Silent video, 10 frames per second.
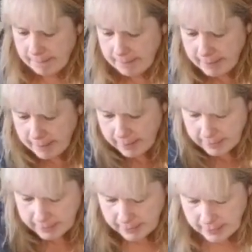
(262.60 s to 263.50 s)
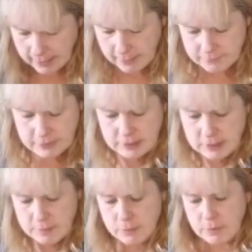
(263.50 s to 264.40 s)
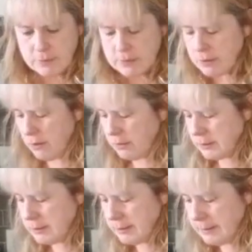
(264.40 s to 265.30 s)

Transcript: and a half a teaspoon of salt.